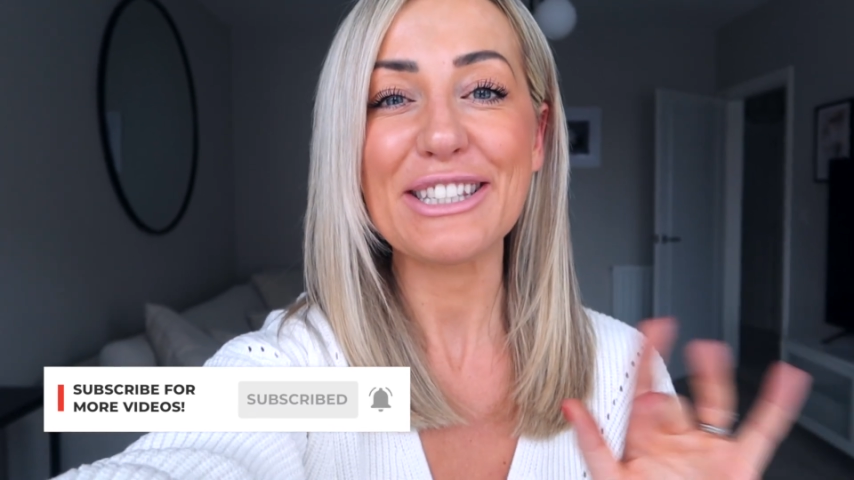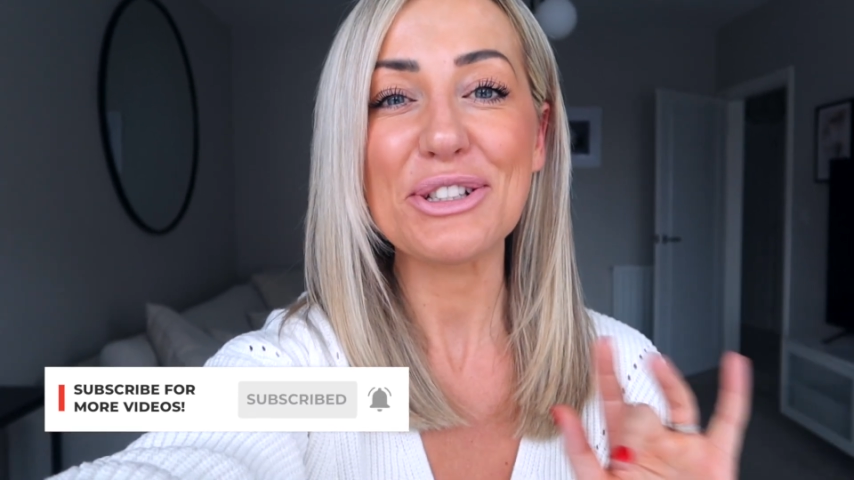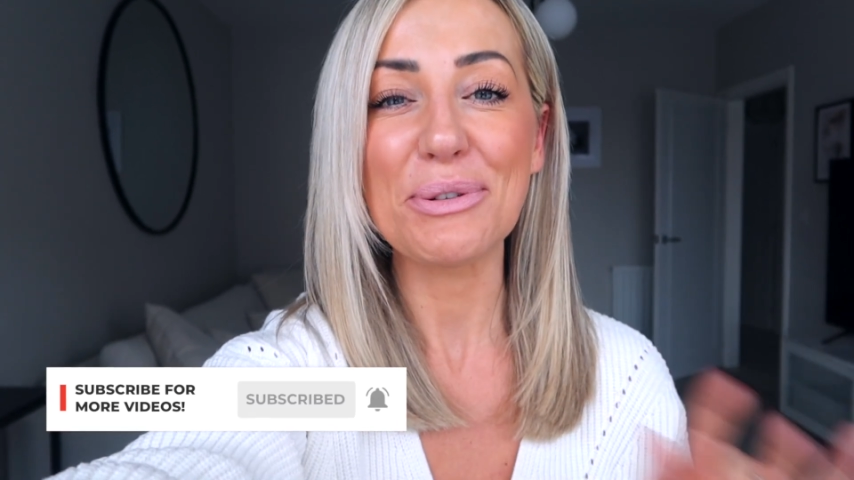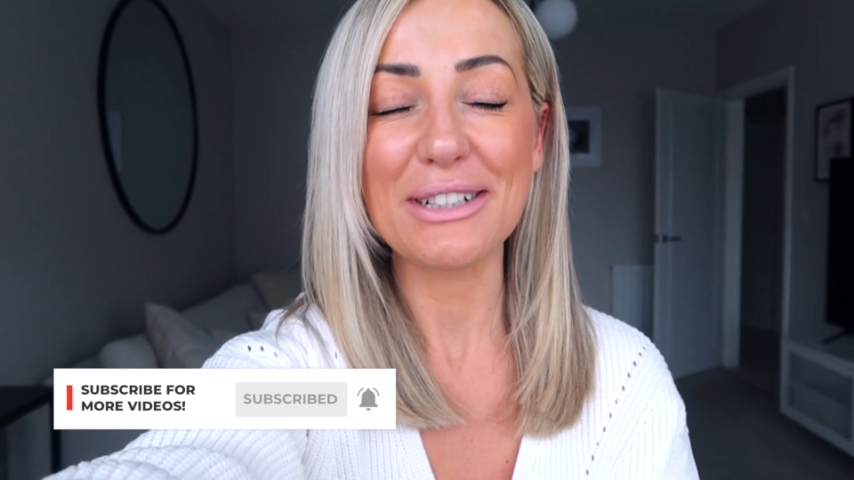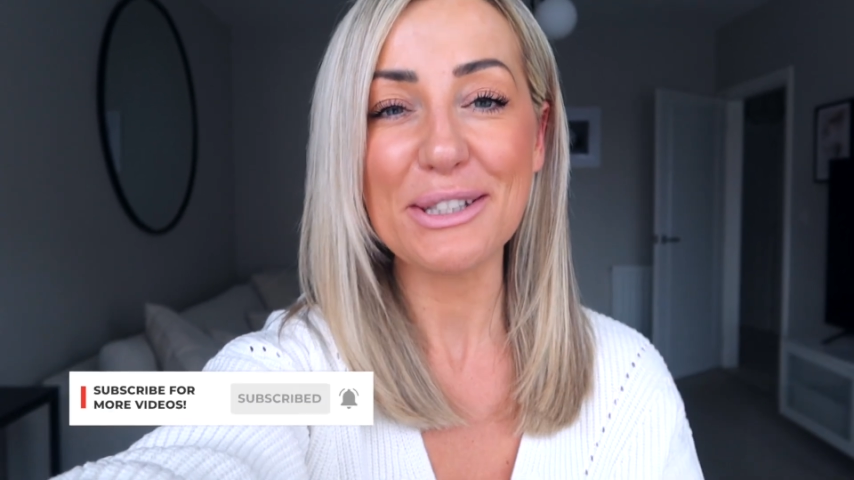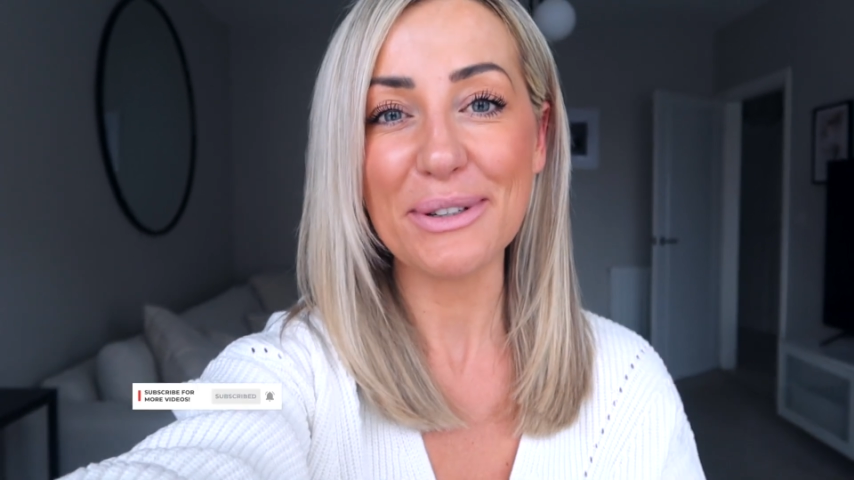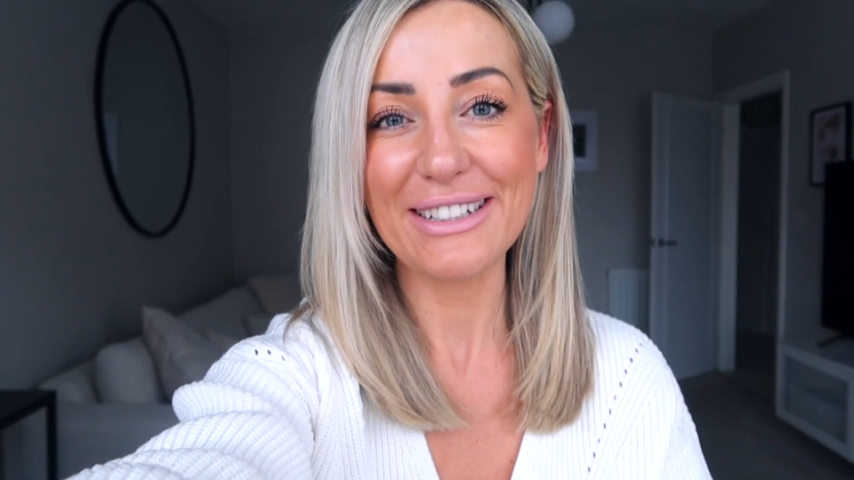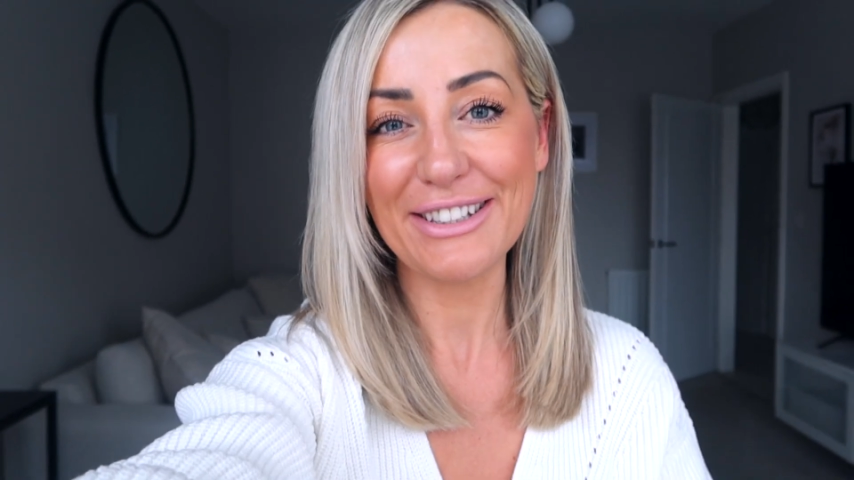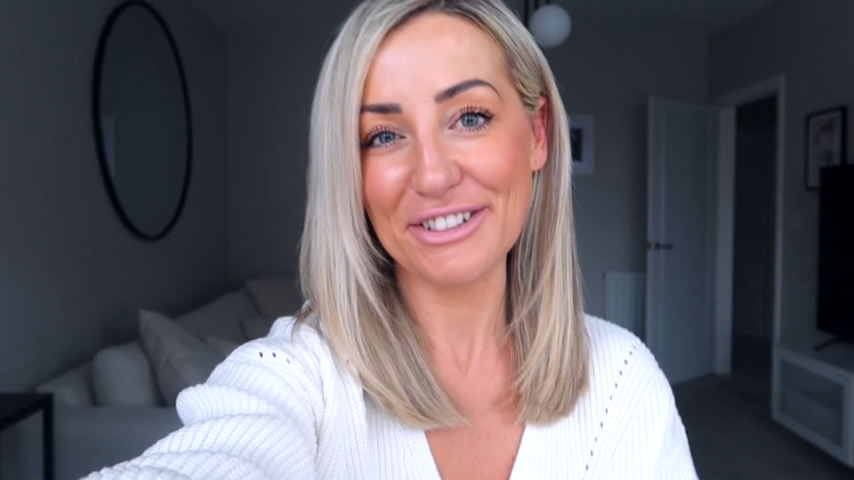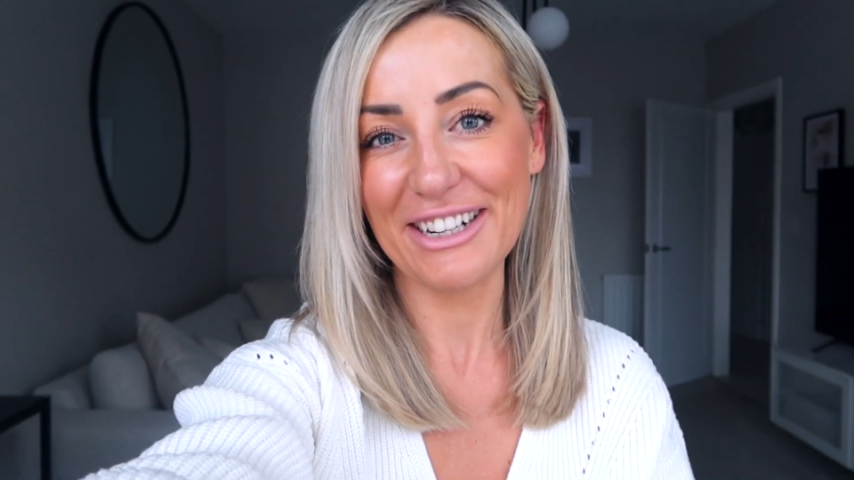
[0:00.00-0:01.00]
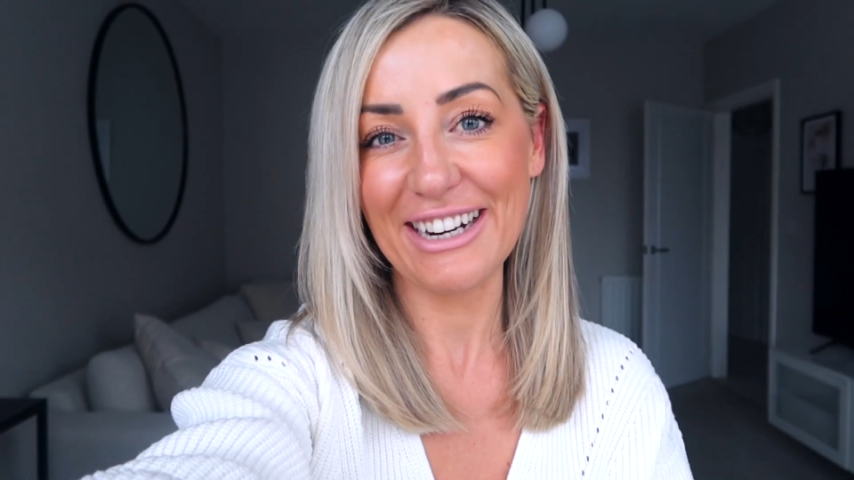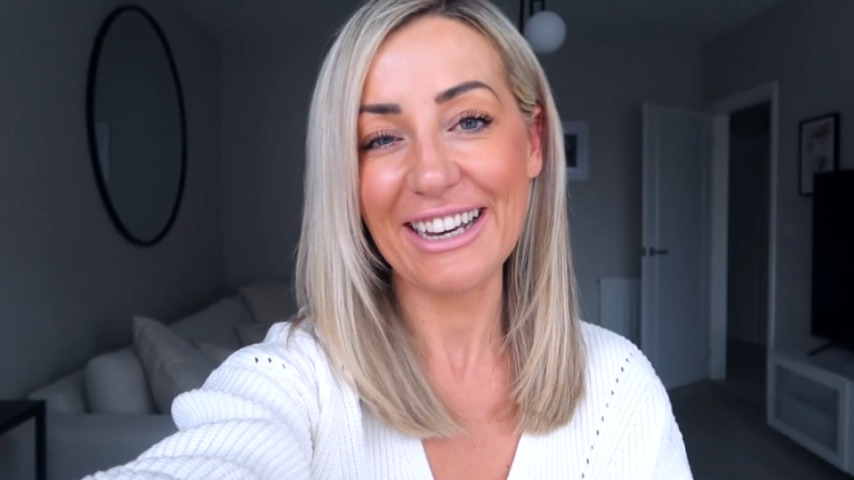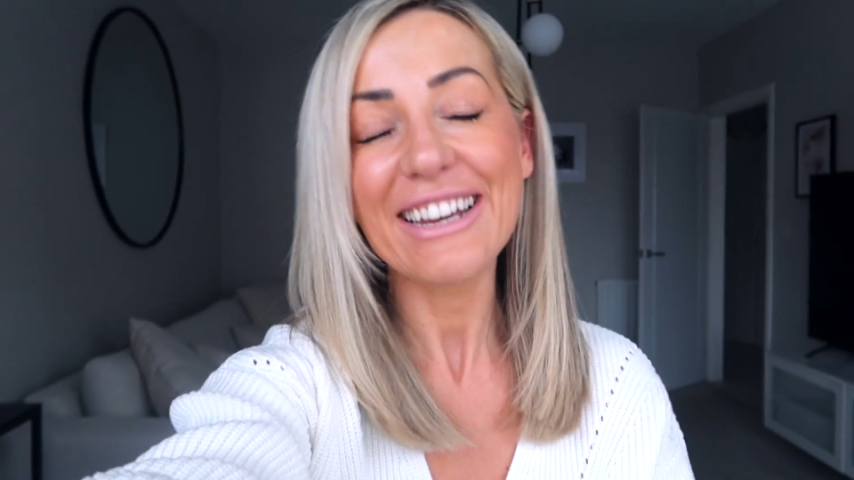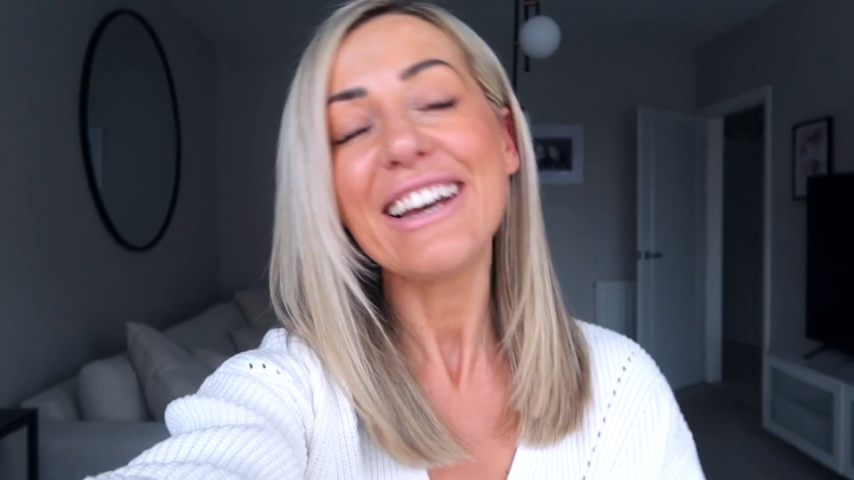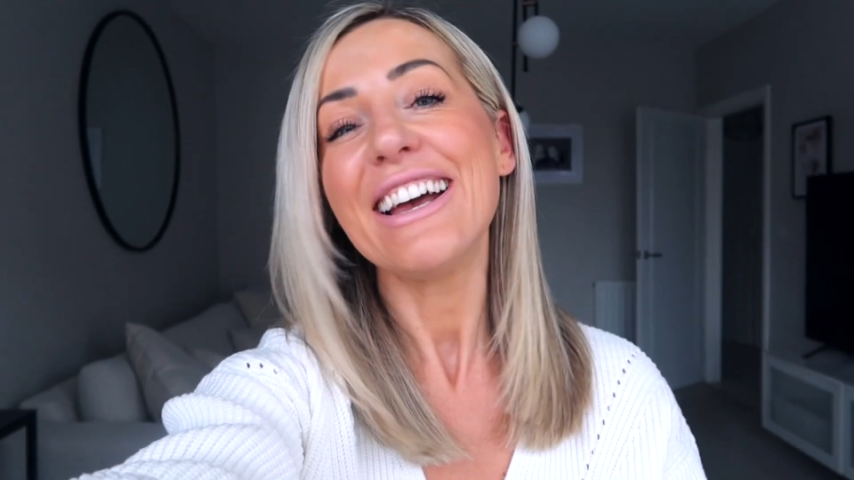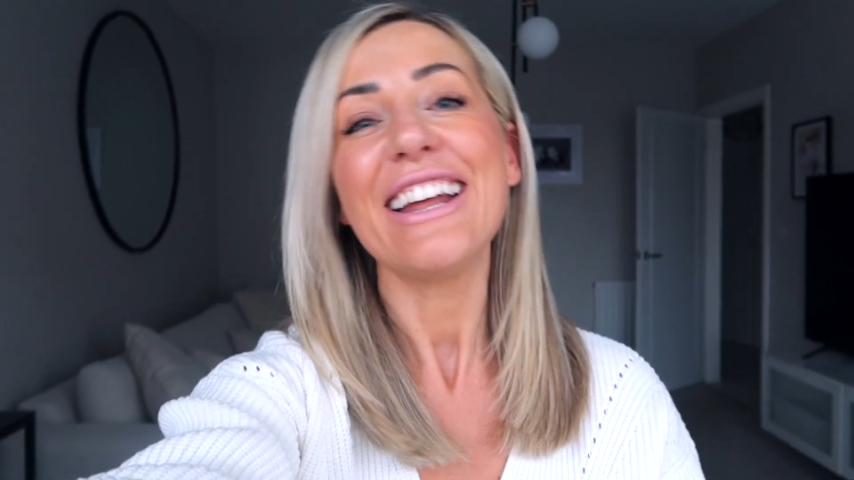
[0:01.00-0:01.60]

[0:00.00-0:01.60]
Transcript: 2023.